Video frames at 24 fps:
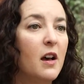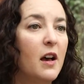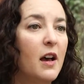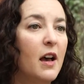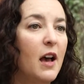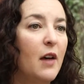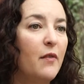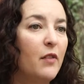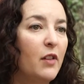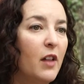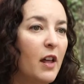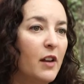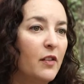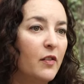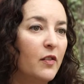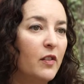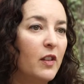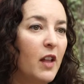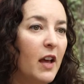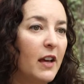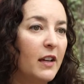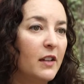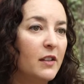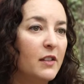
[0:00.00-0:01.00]
I have a lot of
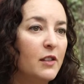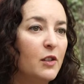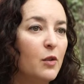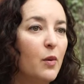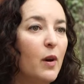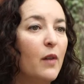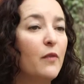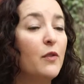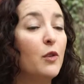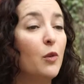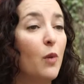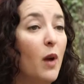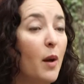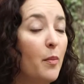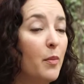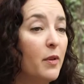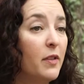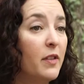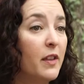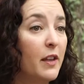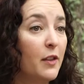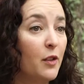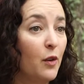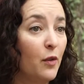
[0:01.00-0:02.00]
clients who have
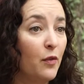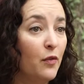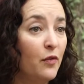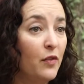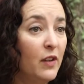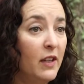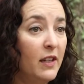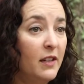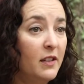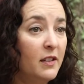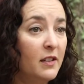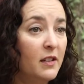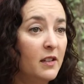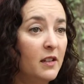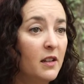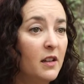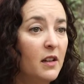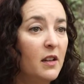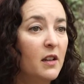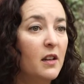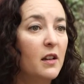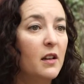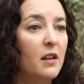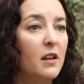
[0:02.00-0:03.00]
neuropathy in their feet
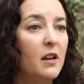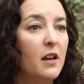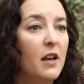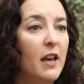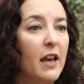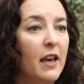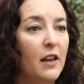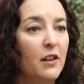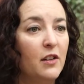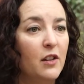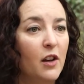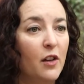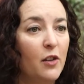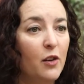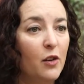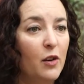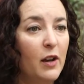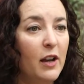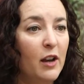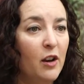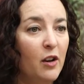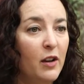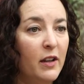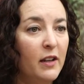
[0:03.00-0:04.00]
and other
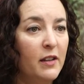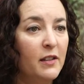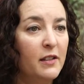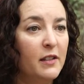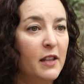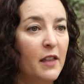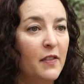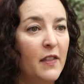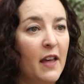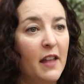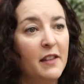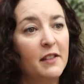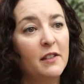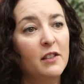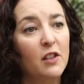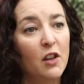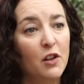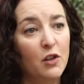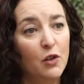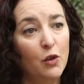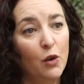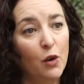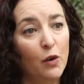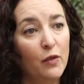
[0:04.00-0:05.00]
areas, and that's a
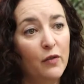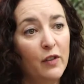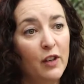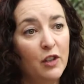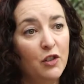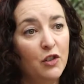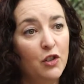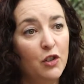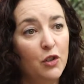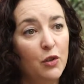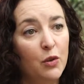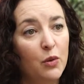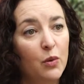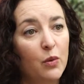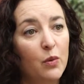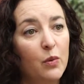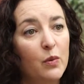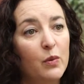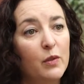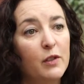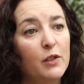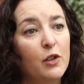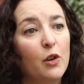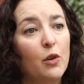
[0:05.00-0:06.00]
nerve issue.
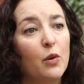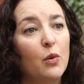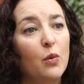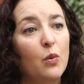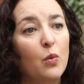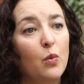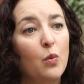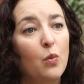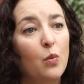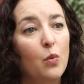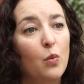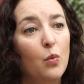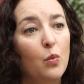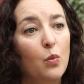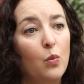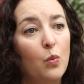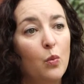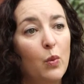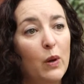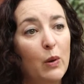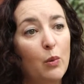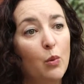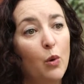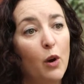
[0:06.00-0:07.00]
So
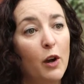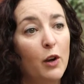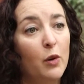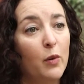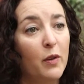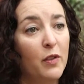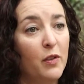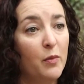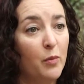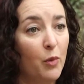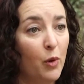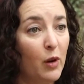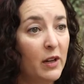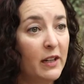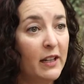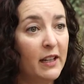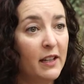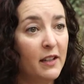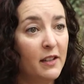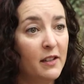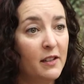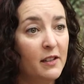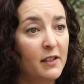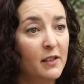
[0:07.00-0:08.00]
we work with the
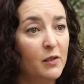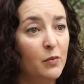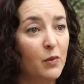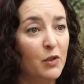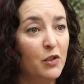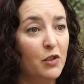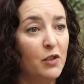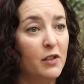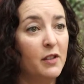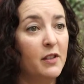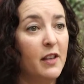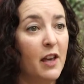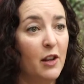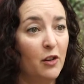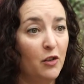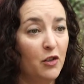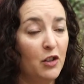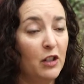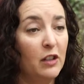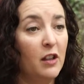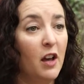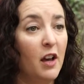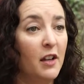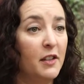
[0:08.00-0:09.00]
meridians, which is the
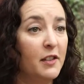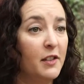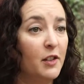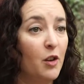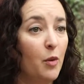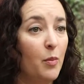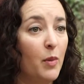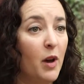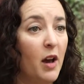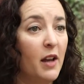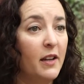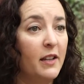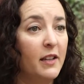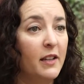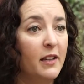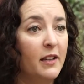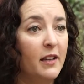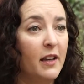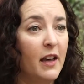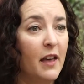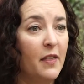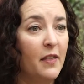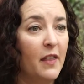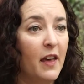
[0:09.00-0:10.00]
energy lines in our
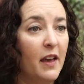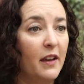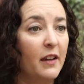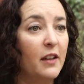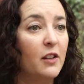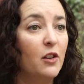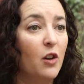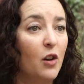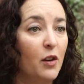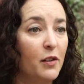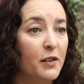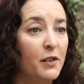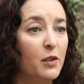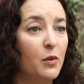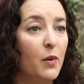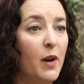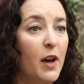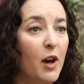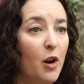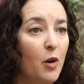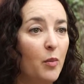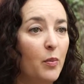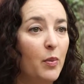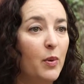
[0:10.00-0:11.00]
body, and that can also
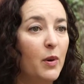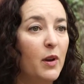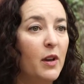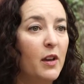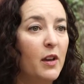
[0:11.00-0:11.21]
help